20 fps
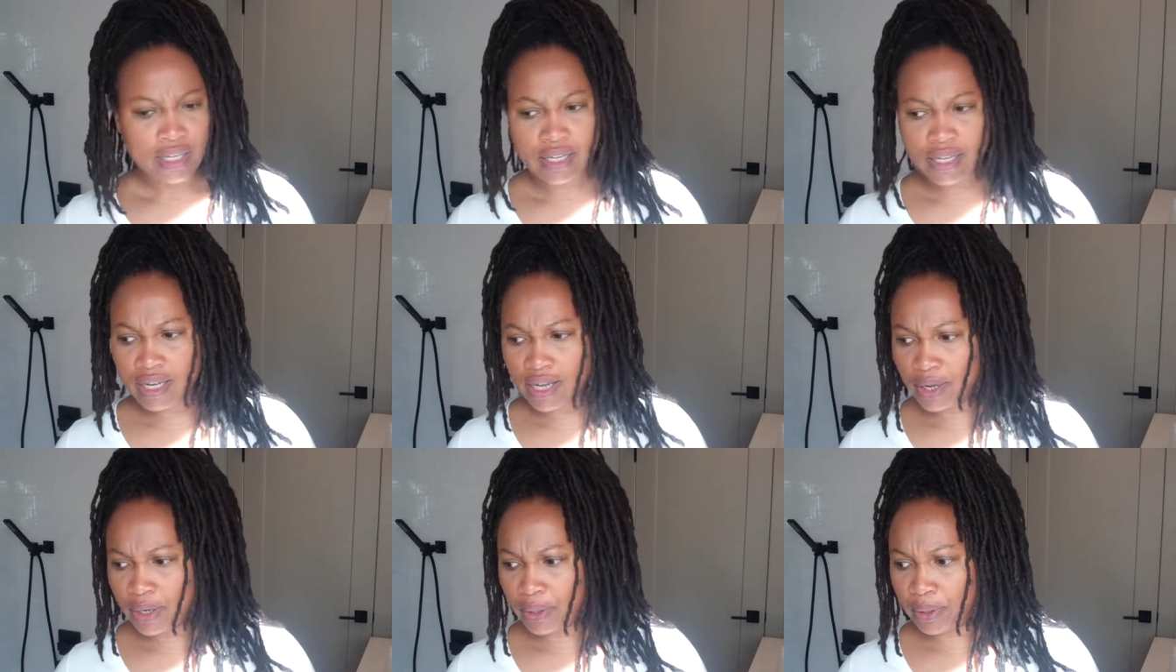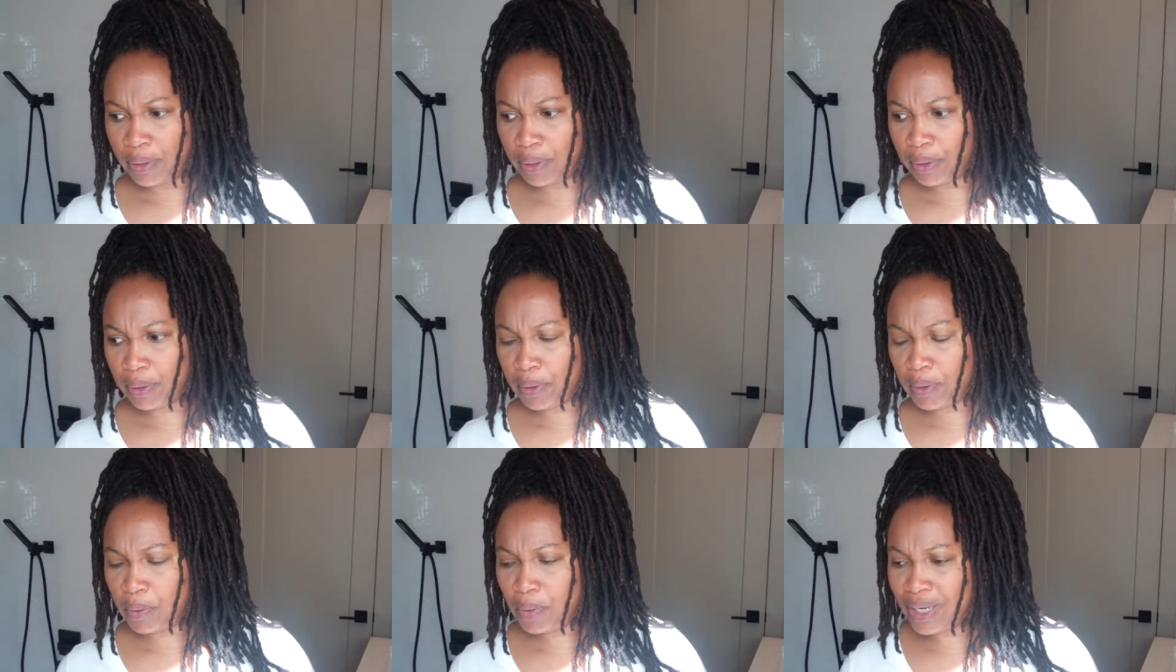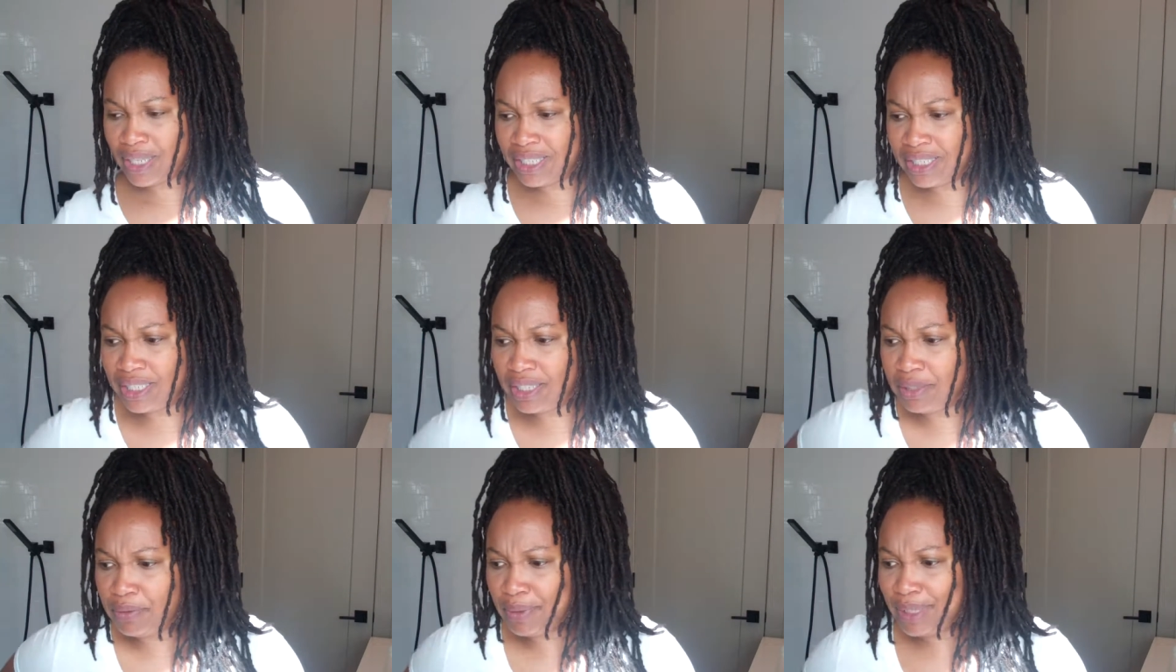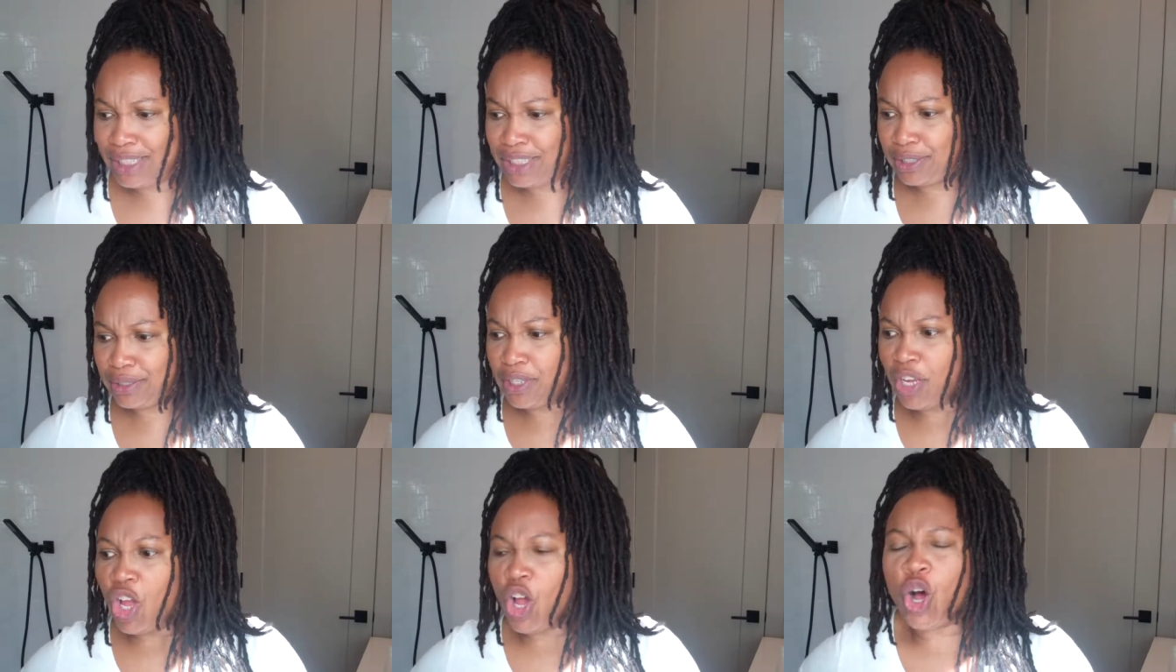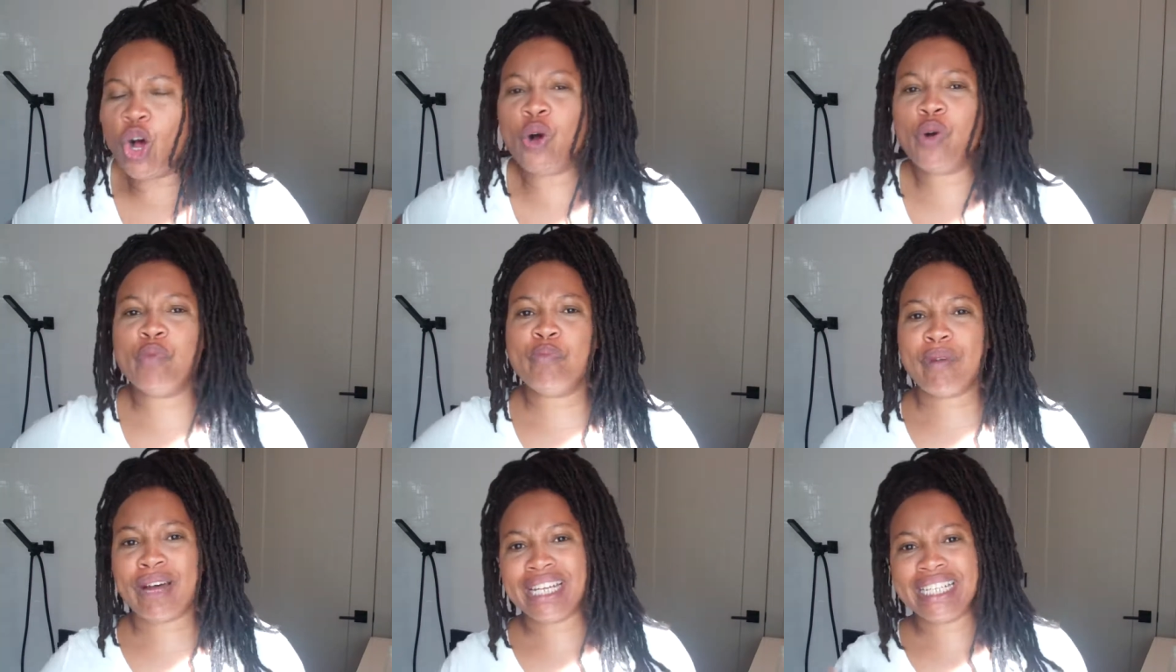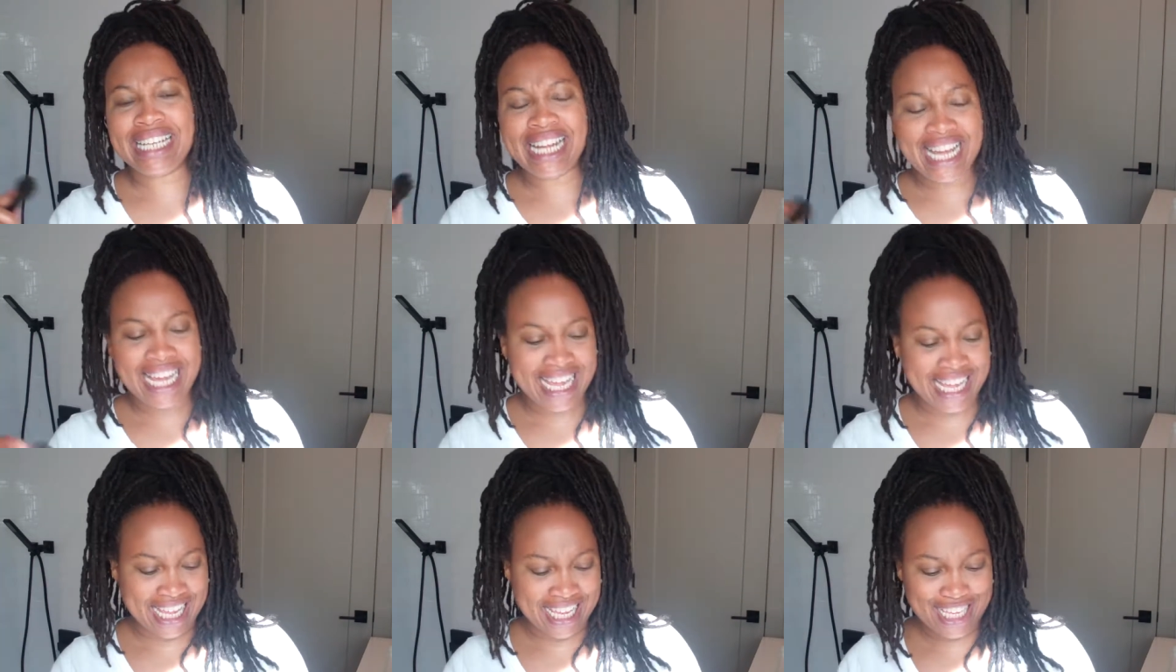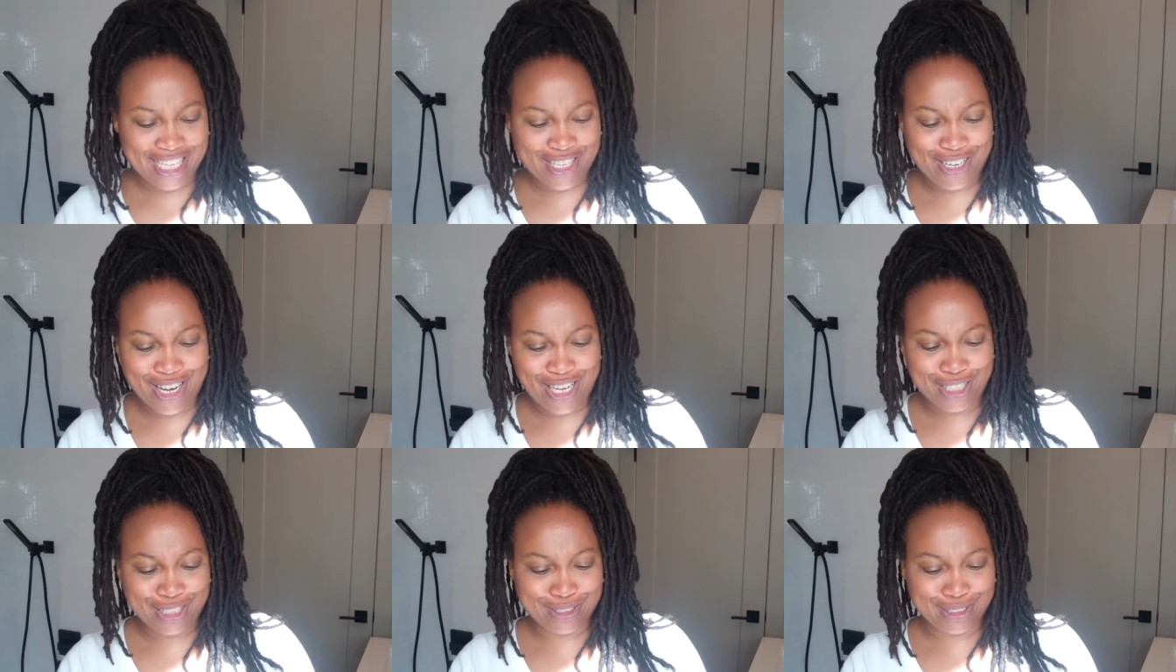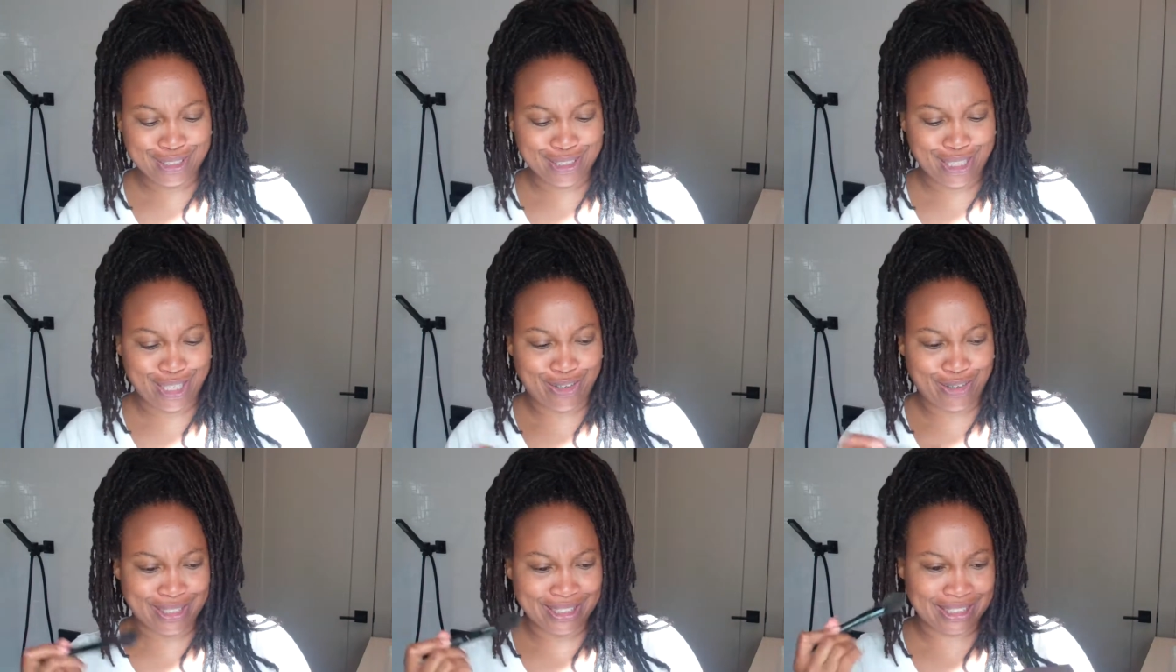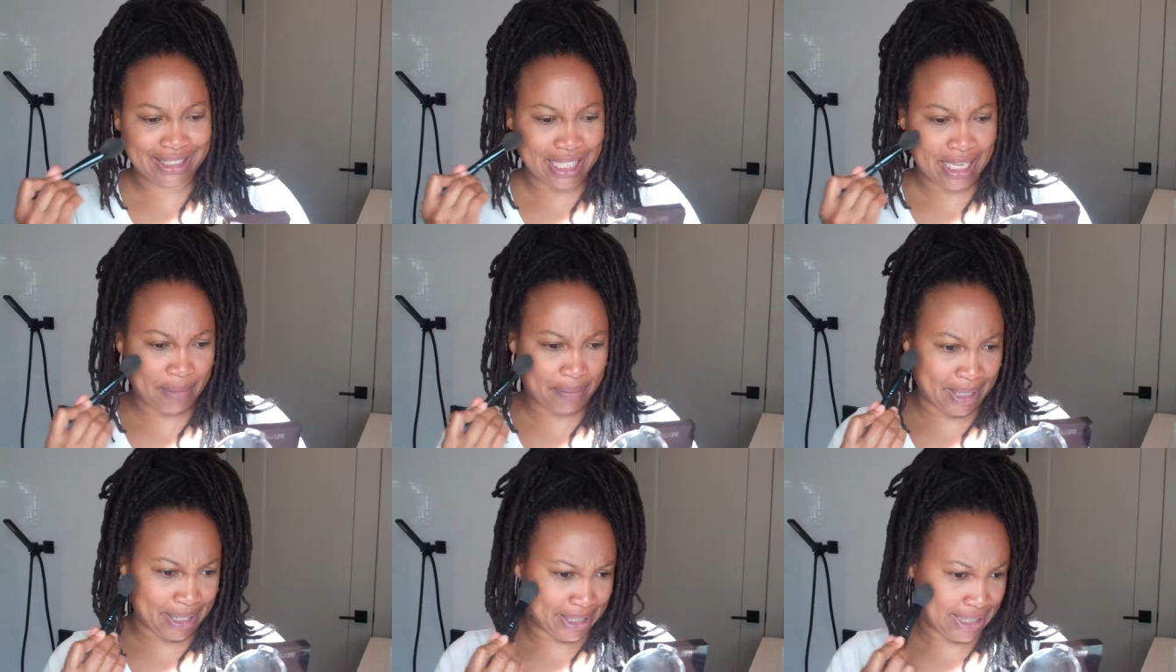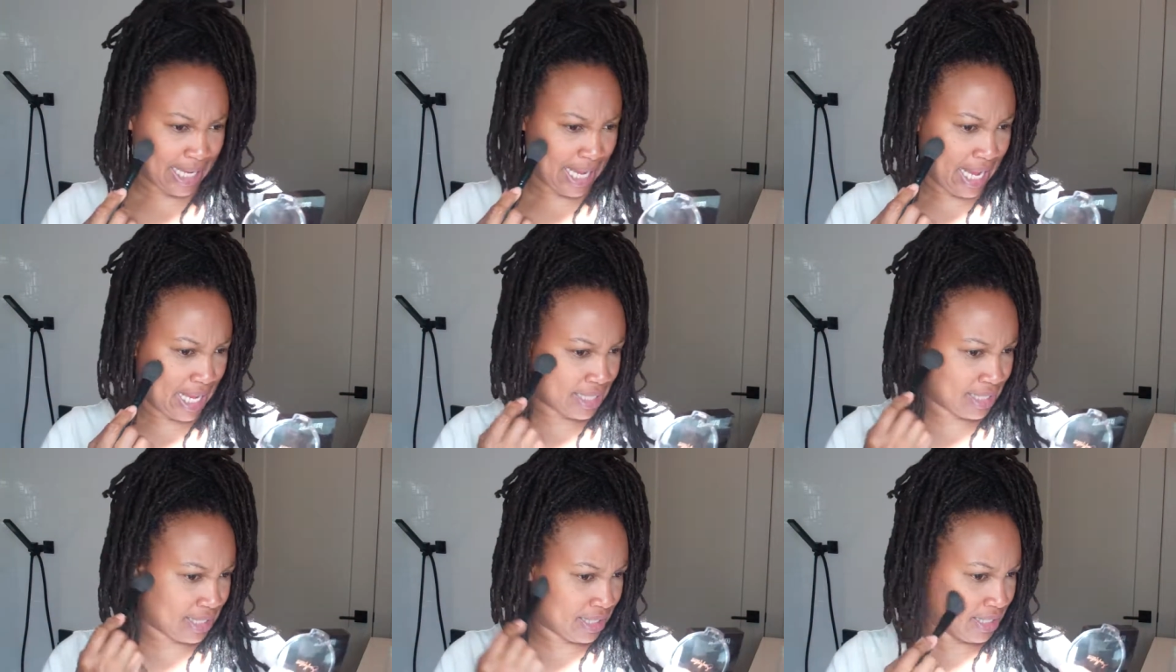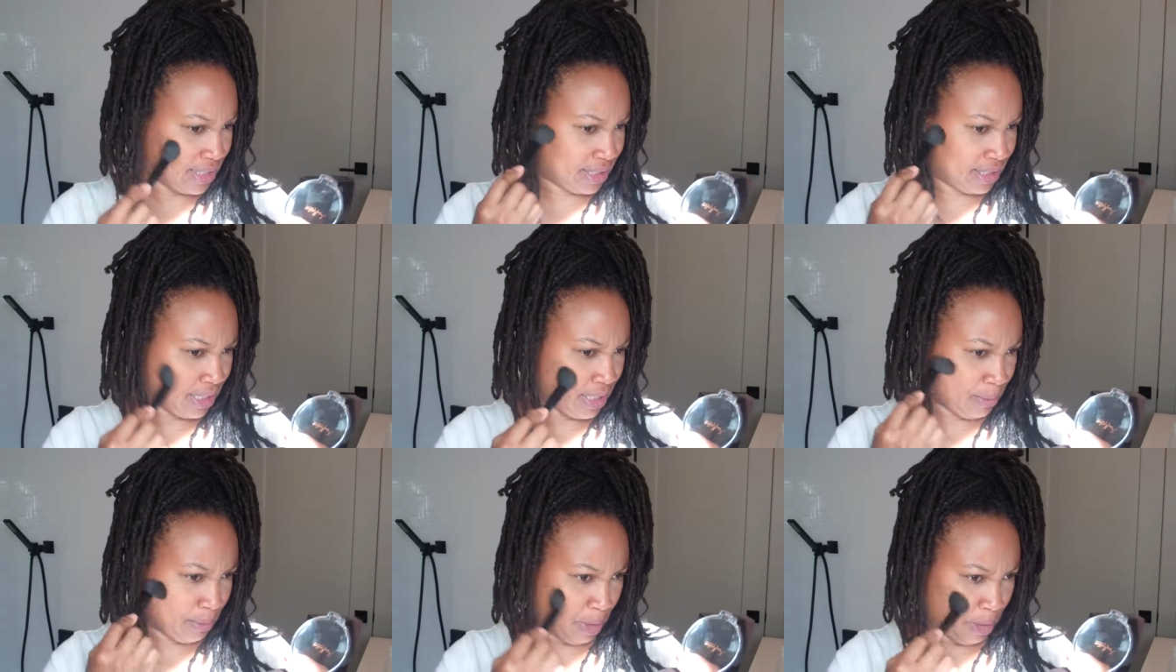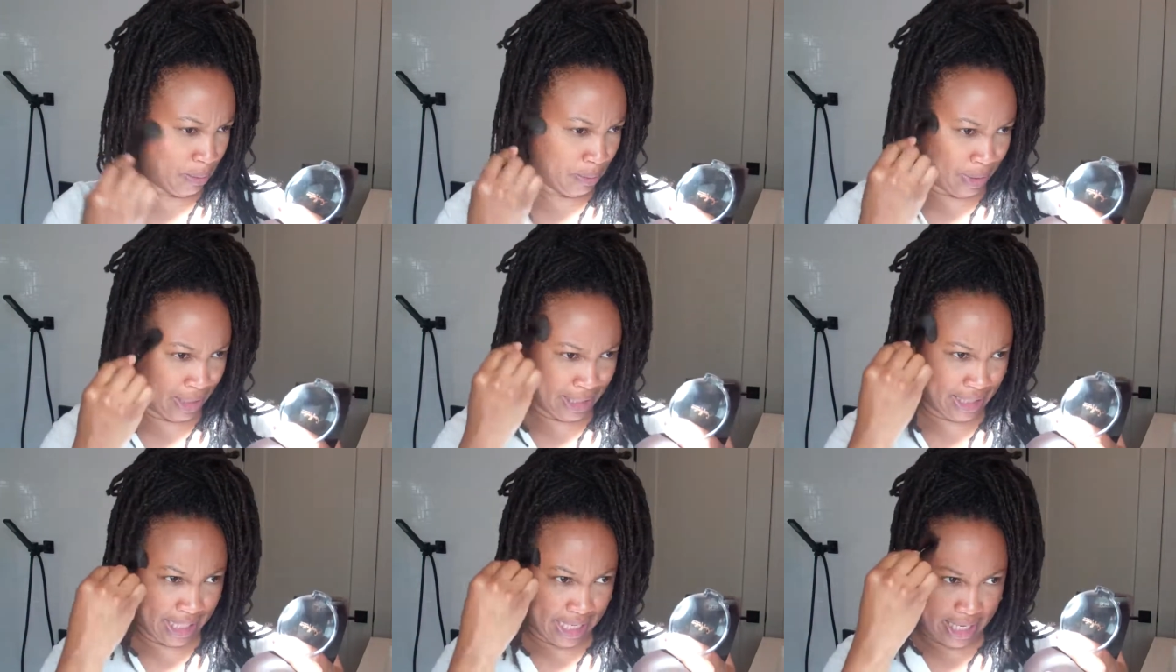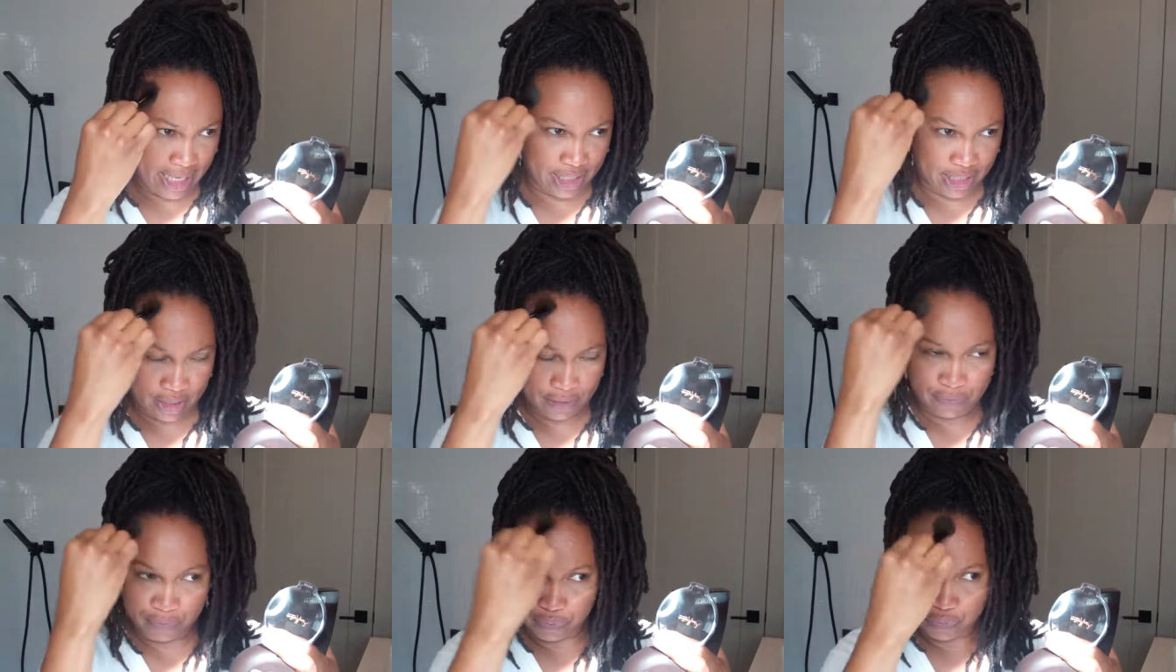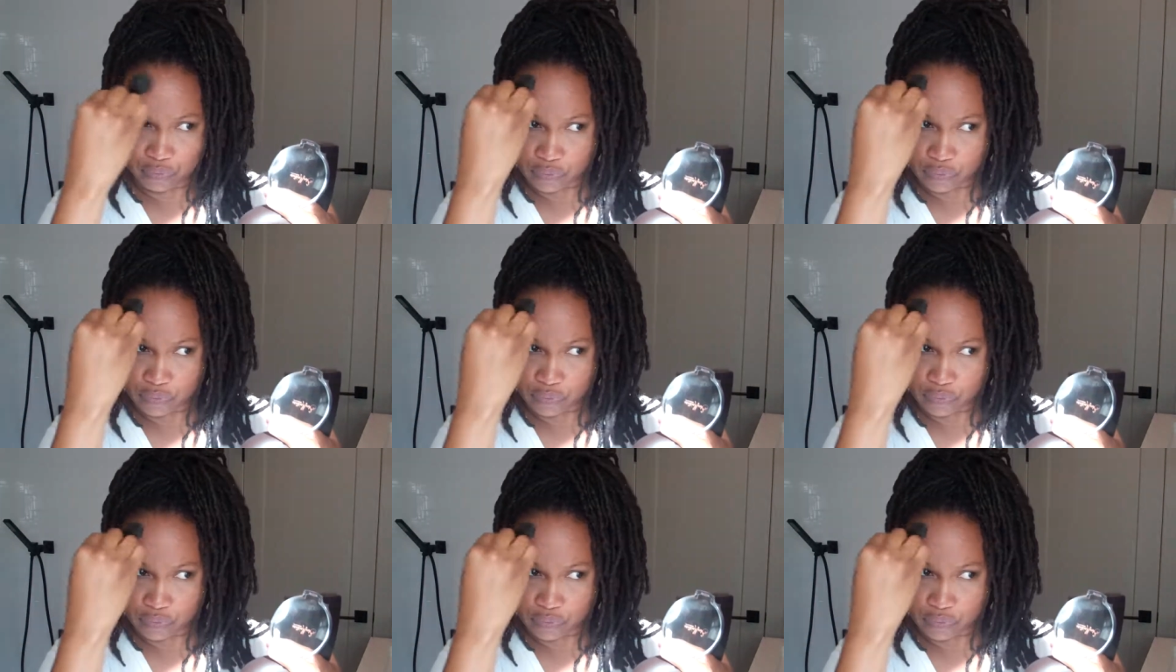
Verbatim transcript: No, what did we do? Oh, Monday. You know, I usually always take my dad to the gym on Mondays.